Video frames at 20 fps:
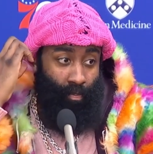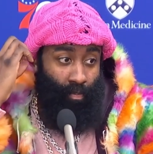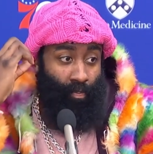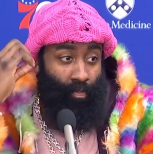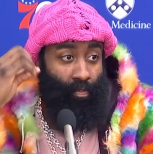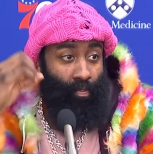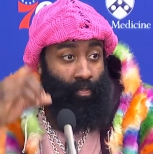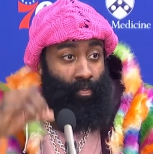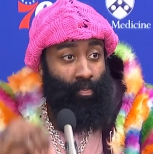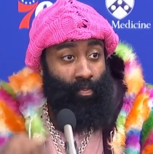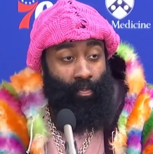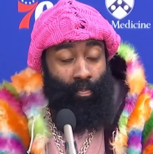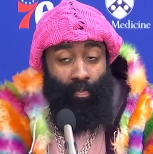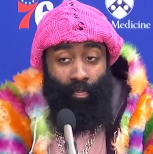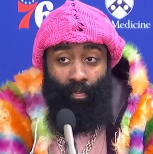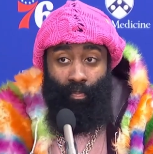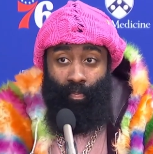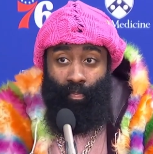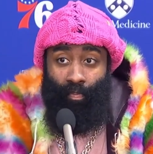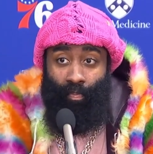
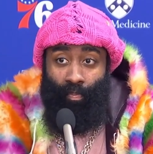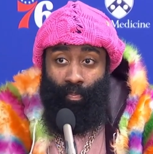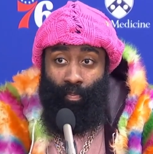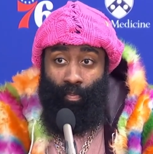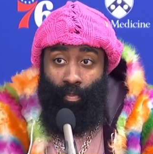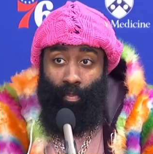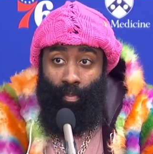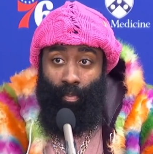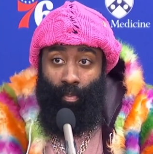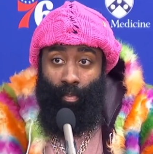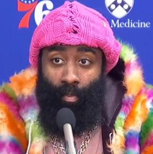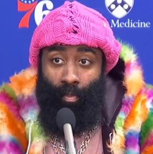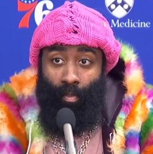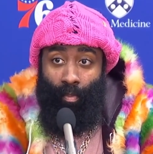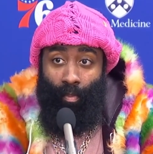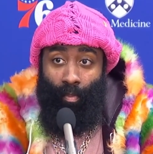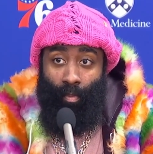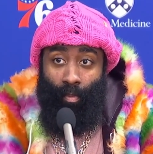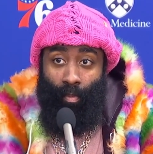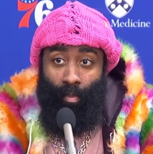
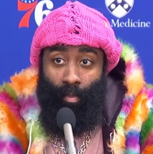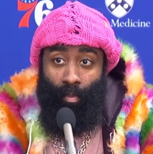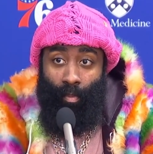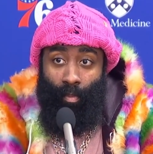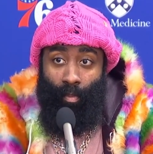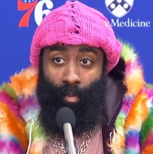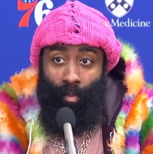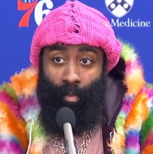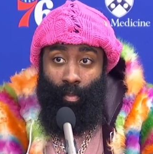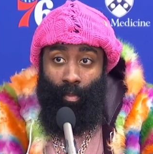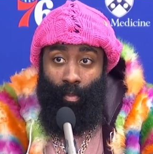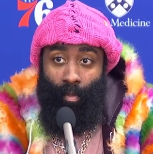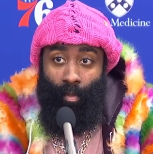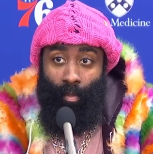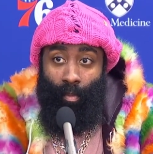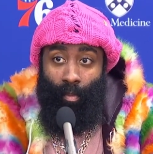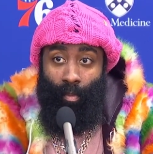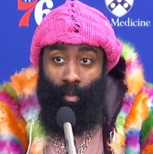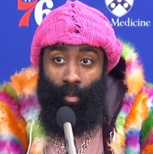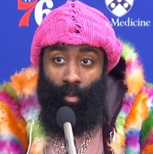
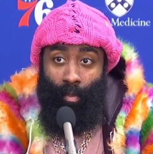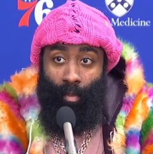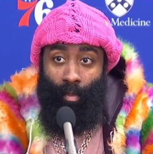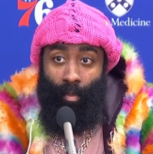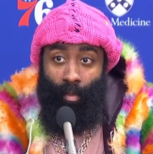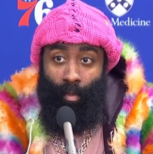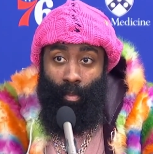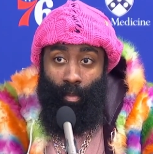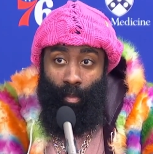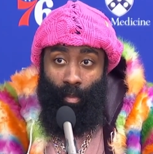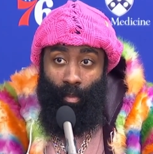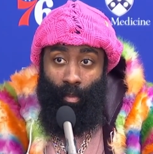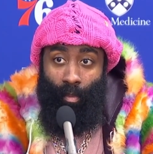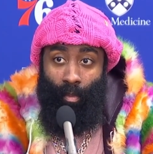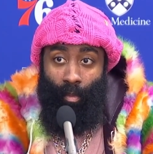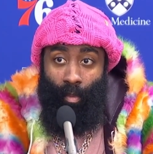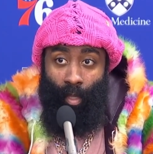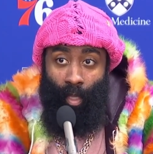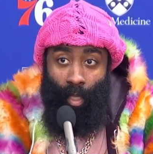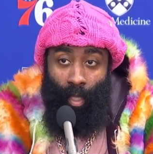
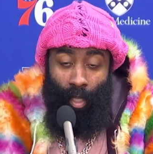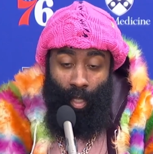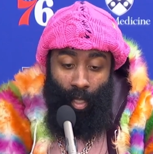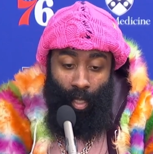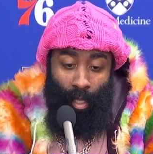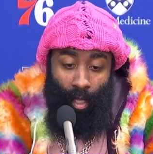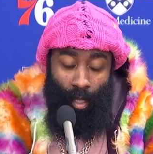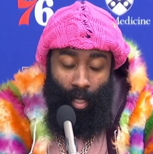(silence)